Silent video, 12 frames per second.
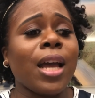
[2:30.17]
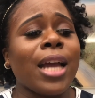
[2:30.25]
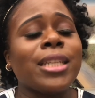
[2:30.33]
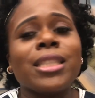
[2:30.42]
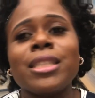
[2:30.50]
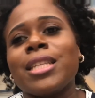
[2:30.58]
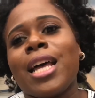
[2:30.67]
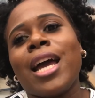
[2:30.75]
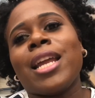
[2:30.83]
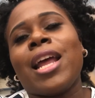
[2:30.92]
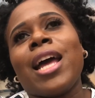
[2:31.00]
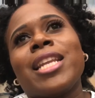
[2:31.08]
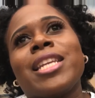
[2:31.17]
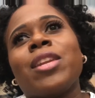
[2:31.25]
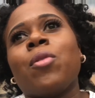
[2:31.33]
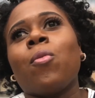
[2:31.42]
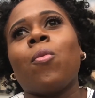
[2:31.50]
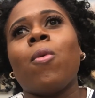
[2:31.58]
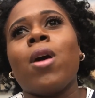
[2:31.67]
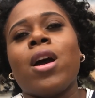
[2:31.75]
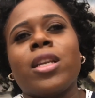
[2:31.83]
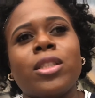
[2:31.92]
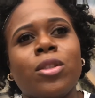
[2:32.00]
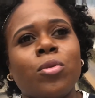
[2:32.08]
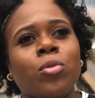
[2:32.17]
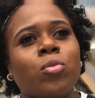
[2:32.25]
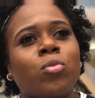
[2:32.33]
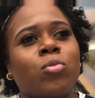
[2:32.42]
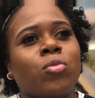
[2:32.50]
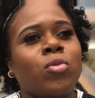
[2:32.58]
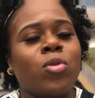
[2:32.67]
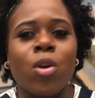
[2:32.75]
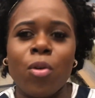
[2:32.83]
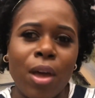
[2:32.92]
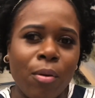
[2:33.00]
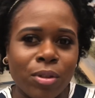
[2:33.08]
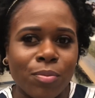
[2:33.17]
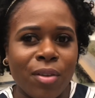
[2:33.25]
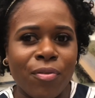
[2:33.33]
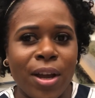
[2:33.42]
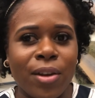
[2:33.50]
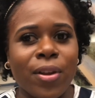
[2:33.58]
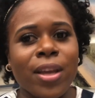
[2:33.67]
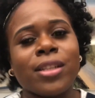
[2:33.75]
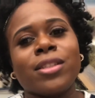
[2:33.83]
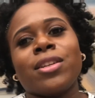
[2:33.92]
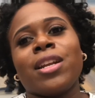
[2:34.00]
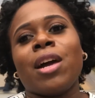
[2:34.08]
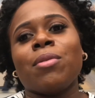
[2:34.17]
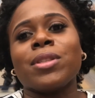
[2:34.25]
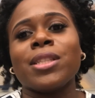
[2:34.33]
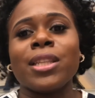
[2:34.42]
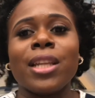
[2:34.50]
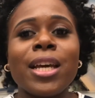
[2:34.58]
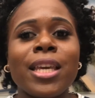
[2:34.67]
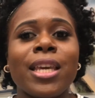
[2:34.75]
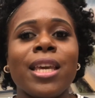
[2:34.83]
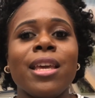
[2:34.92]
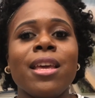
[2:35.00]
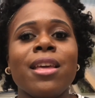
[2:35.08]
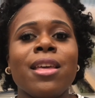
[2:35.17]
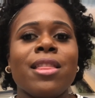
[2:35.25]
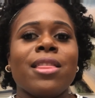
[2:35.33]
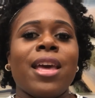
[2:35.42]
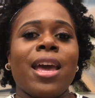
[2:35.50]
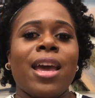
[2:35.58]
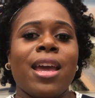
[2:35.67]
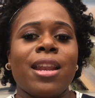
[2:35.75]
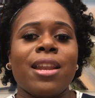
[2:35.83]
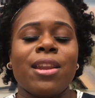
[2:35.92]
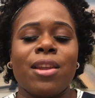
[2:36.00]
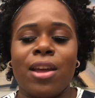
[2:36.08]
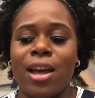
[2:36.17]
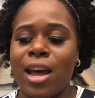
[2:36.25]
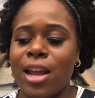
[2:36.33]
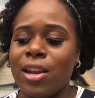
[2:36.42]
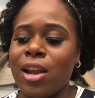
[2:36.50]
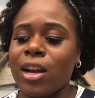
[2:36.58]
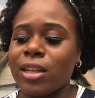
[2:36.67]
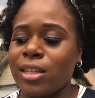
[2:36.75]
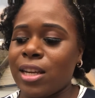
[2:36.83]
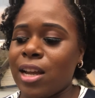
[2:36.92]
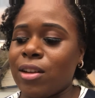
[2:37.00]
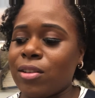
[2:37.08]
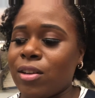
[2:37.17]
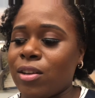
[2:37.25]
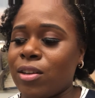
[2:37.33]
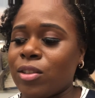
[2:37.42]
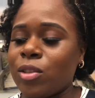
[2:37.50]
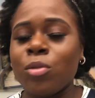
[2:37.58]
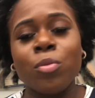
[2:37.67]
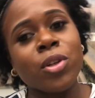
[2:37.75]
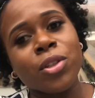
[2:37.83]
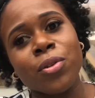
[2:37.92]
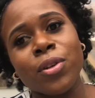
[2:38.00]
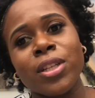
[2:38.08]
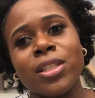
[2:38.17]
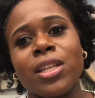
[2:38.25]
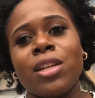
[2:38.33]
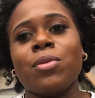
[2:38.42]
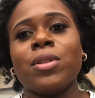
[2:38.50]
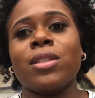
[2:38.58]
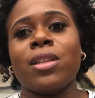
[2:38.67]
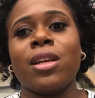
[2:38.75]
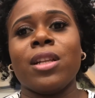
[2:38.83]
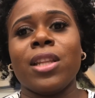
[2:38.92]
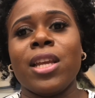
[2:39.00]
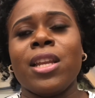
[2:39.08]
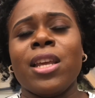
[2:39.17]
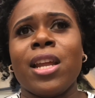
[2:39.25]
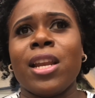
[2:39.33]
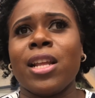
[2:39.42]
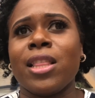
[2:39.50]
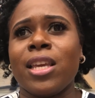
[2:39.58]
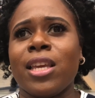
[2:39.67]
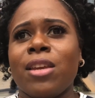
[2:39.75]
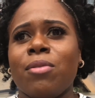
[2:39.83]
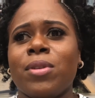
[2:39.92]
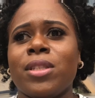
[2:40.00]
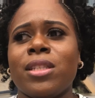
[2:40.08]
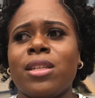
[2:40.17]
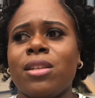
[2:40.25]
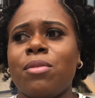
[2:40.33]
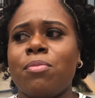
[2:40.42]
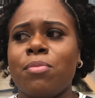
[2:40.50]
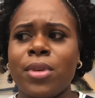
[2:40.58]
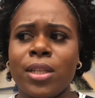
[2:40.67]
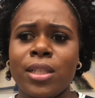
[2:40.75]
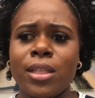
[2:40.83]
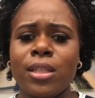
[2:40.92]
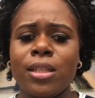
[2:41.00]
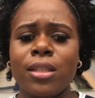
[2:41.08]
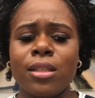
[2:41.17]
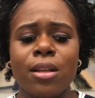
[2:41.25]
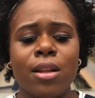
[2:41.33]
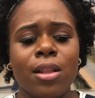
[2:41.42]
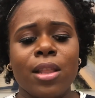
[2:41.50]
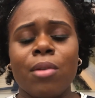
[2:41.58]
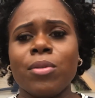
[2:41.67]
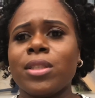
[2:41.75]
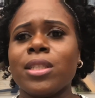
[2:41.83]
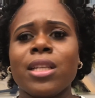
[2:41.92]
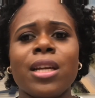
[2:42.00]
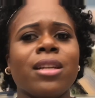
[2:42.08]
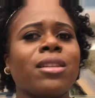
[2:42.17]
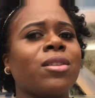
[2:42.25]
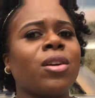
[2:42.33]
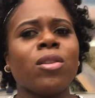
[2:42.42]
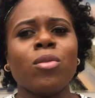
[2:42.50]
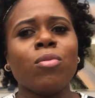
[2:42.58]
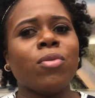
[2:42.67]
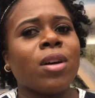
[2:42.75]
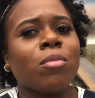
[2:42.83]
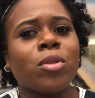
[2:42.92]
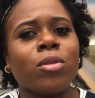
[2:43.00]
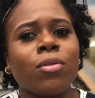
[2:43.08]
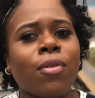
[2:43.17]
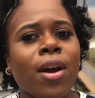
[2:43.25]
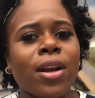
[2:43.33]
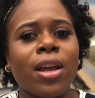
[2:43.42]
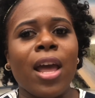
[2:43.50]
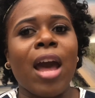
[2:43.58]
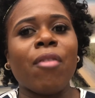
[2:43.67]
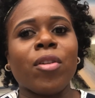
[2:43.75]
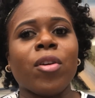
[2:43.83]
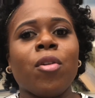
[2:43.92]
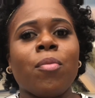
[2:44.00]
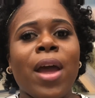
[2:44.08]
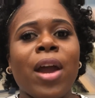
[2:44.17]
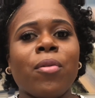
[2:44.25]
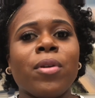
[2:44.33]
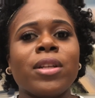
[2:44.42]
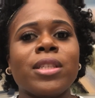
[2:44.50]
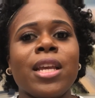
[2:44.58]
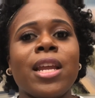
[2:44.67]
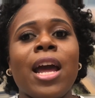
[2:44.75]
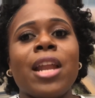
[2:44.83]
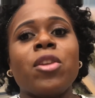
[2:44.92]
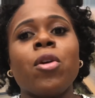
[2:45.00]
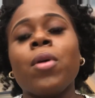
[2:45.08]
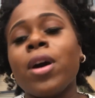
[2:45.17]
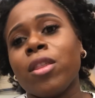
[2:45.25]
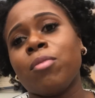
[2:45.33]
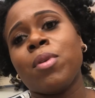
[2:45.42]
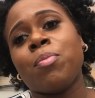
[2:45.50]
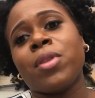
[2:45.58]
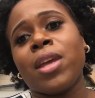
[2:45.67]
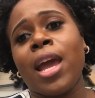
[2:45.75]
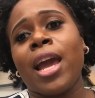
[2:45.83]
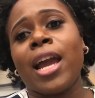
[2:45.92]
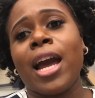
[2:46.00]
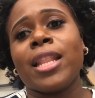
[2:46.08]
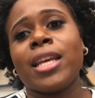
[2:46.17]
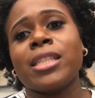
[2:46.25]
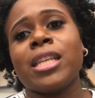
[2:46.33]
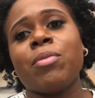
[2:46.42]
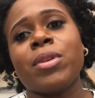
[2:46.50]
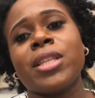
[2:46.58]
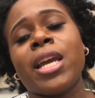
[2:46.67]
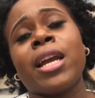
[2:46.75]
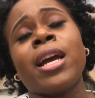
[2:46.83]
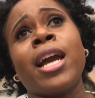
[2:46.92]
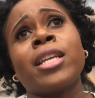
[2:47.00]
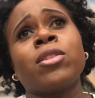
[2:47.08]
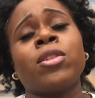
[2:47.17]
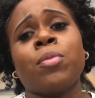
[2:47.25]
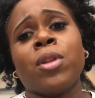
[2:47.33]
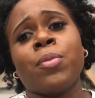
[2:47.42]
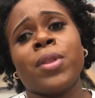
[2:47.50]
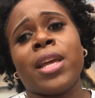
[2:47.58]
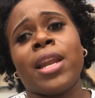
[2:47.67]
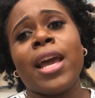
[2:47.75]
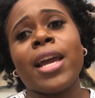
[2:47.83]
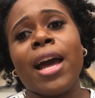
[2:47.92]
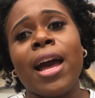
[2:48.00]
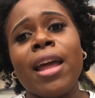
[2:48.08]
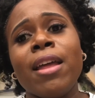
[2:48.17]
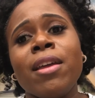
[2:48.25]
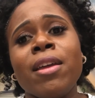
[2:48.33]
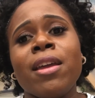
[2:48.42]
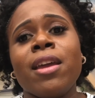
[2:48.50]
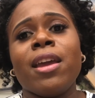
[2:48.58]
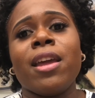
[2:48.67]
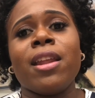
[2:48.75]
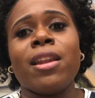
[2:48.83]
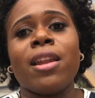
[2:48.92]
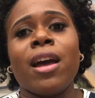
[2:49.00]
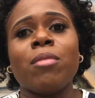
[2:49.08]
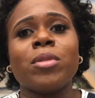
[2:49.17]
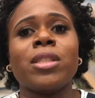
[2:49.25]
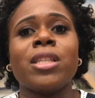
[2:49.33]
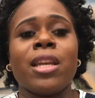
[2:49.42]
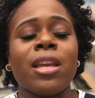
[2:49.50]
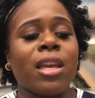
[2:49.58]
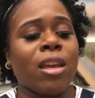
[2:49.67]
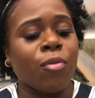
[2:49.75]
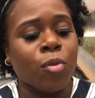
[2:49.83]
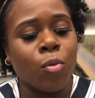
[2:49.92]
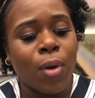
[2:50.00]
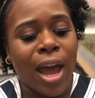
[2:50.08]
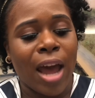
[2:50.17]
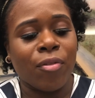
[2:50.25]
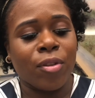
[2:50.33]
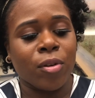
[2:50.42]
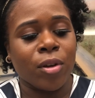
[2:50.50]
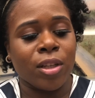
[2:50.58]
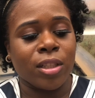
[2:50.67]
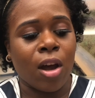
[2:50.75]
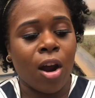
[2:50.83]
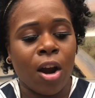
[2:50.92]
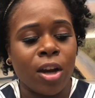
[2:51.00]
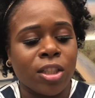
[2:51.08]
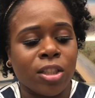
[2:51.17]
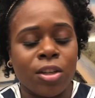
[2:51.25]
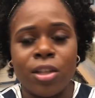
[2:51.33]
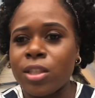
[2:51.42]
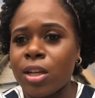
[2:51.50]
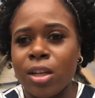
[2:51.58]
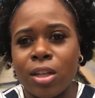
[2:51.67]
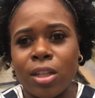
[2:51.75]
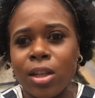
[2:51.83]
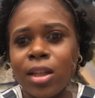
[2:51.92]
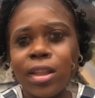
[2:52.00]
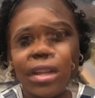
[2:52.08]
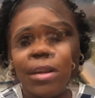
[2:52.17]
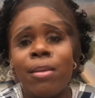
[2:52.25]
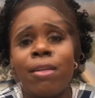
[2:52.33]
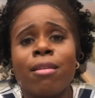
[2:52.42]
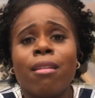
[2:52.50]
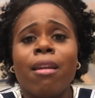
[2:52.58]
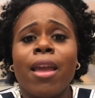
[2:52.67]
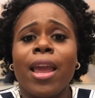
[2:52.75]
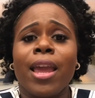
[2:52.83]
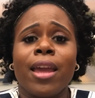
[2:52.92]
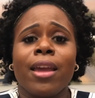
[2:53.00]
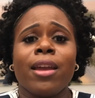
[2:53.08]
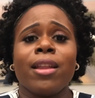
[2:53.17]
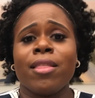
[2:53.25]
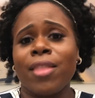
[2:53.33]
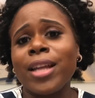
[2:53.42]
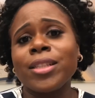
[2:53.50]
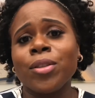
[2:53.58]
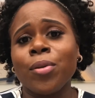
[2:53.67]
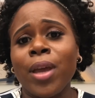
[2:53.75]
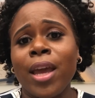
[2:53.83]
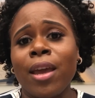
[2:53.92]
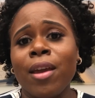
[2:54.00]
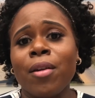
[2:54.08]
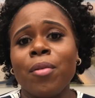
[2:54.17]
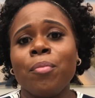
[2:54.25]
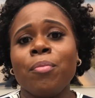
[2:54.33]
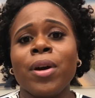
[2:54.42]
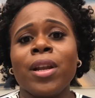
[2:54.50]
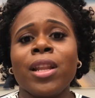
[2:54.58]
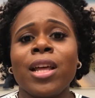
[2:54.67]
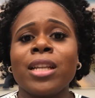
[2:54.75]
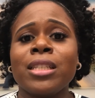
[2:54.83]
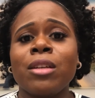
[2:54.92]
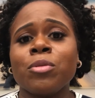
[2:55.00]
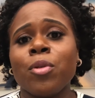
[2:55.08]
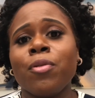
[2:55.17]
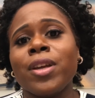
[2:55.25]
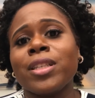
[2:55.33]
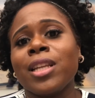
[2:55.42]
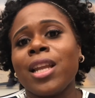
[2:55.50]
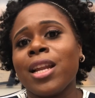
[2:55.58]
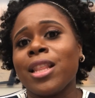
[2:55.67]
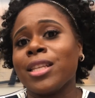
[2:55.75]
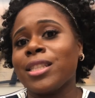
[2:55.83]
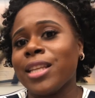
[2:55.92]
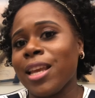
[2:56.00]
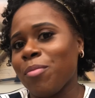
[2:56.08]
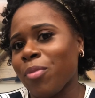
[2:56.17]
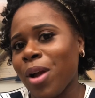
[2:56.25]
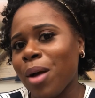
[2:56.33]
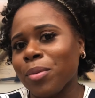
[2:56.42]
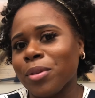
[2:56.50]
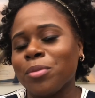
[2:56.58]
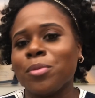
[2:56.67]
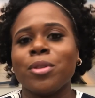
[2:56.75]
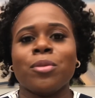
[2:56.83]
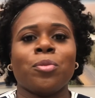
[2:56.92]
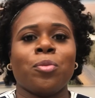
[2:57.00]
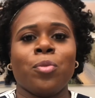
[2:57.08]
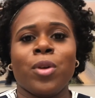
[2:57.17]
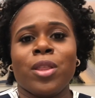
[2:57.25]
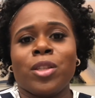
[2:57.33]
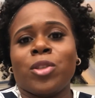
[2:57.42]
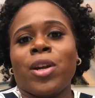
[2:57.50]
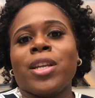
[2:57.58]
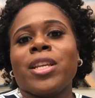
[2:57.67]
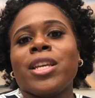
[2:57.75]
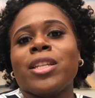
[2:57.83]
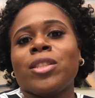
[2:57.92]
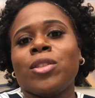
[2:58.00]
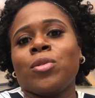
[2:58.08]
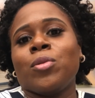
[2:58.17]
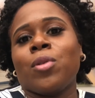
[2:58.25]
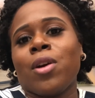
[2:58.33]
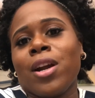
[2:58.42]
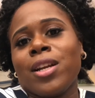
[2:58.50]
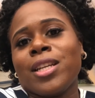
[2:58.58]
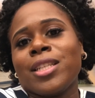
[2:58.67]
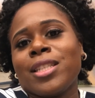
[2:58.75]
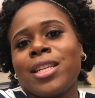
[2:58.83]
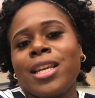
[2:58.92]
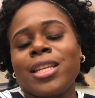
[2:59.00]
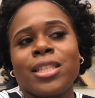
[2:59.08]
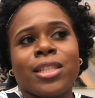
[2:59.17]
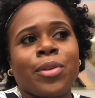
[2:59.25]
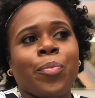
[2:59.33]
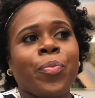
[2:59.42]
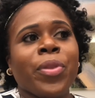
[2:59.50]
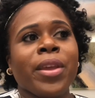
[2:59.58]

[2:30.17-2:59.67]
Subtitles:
I didn't want to know that was my final answer. And I was lucky that I knocked down on 2 more doors, and it was a lady, and I think it was in admissions, that was just no, you've come too far to have to go backwards. And I know other people that had got that same exact high school diploma that I got. And I'm just saying, if you have to, because our journeys are going to look separate, and that's okay. But a lot of times we face a lot of the same problems with trying to get to our destination.